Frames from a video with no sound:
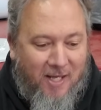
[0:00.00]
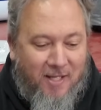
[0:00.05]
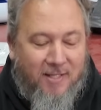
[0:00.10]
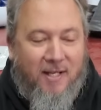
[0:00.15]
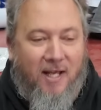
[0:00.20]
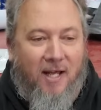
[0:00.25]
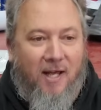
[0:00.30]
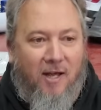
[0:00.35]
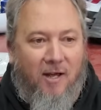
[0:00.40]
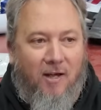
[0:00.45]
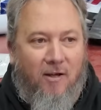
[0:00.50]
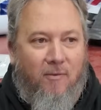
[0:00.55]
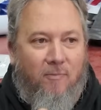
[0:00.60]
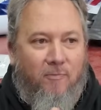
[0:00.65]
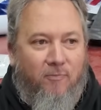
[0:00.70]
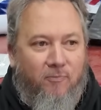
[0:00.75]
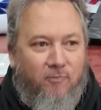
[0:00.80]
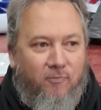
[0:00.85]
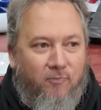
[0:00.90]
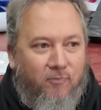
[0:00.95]
So
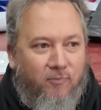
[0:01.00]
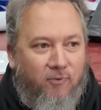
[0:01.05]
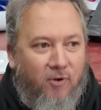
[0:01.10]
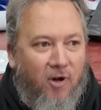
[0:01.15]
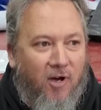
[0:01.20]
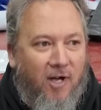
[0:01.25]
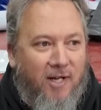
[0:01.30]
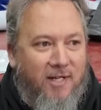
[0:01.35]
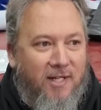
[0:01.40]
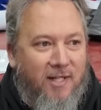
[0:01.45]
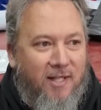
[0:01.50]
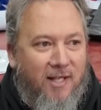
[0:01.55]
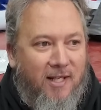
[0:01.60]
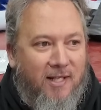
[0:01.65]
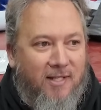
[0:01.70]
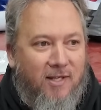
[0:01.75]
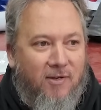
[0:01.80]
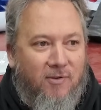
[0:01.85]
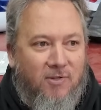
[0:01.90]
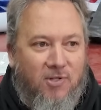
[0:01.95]
prior to
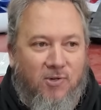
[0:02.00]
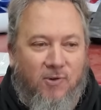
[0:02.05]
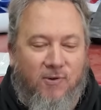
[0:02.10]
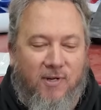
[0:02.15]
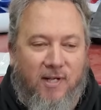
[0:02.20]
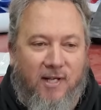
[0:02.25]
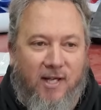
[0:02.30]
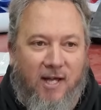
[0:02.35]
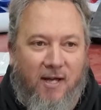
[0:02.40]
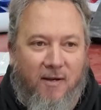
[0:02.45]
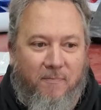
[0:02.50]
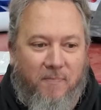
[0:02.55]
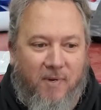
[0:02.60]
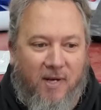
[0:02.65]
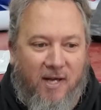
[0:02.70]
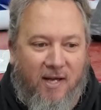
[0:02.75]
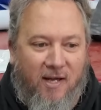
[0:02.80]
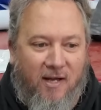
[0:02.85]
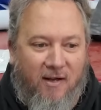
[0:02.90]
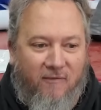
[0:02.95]
this, I was talking up
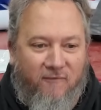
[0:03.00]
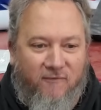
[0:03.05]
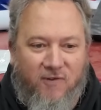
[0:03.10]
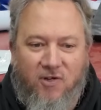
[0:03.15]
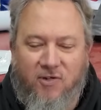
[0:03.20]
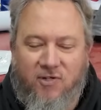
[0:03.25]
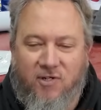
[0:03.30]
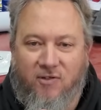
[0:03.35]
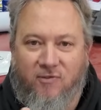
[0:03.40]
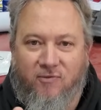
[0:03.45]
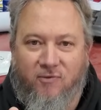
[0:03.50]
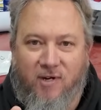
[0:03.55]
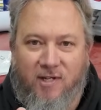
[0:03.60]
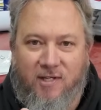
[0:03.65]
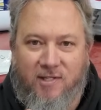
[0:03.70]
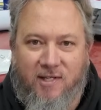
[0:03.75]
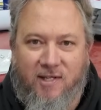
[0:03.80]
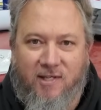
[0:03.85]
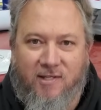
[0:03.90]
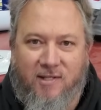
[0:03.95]
Fusion
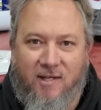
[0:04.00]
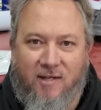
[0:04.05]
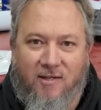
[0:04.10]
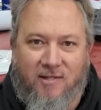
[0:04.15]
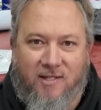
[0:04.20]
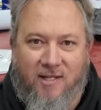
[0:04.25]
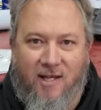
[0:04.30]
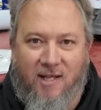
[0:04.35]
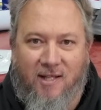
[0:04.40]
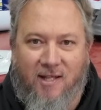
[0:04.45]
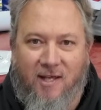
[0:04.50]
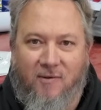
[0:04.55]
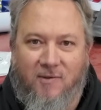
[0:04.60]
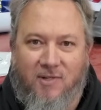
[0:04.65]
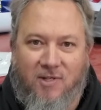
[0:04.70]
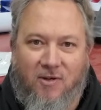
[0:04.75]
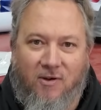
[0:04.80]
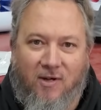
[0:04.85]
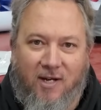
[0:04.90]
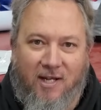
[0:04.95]
360. I was saying that
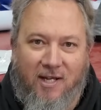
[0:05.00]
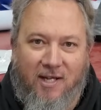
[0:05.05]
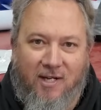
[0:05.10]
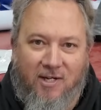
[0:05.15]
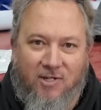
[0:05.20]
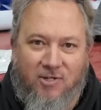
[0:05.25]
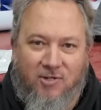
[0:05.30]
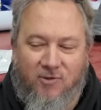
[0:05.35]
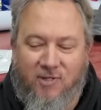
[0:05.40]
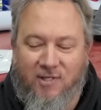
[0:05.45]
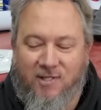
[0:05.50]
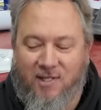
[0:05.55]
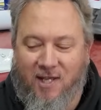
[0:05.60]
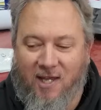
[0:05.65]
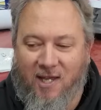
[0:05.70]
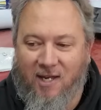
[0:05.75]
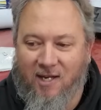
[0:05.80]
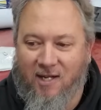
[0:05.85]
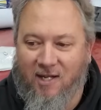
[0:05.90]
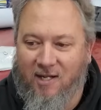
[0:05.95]
was kind of industry
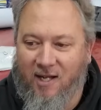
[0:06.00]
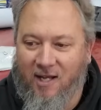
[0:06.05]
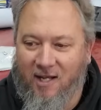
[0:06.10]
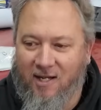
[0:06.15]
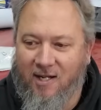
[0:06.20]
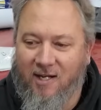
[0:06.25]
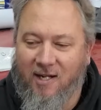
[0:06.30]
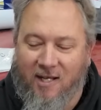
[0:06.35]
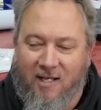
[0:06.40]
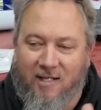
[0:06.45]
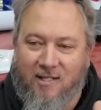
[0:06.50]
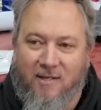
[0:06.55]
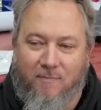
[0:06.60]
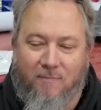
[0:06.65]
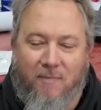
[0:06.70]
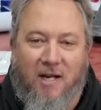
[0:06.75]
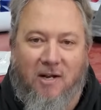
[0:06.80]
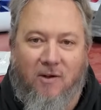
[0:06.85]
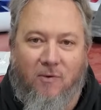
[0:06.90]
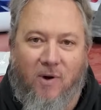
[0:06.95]
standard, and it is
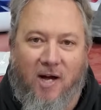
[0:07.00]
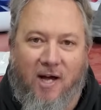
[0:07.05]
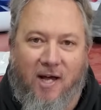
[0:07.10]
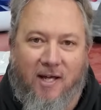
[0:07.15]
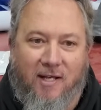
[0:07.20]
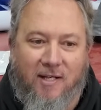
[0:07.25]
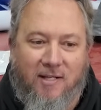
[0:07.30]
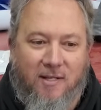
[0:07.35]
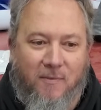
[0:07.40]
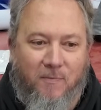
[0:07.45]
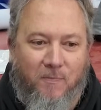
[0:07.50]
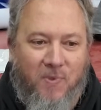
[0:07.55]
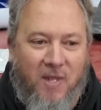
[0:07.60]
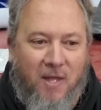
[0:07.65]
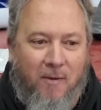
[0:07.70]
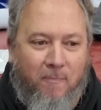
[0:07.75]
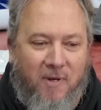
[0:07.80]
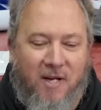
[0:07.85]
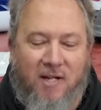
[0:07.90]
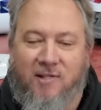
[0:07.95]
in many ways,
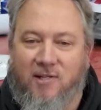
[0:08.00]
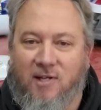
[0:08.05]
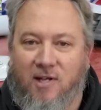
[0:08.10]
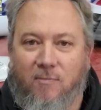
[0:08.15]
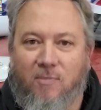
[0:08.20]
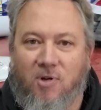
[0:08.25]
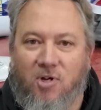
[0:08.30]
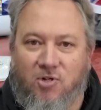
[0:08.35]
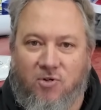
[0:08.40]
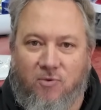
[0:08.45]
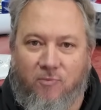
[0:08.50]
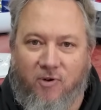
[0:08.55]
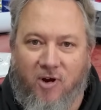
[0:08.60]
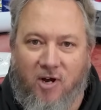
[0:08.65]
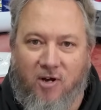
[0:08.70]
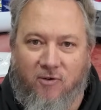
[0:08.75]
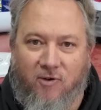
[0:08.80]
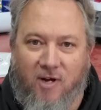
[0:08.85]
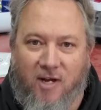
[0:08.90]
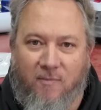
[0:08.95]
but it's a commercial
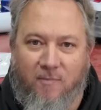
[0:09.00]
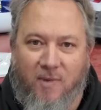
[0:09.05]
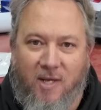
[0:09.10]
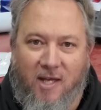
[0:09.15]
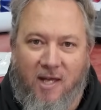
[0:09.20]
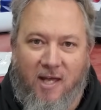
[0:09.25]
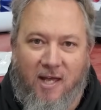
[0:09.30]
program.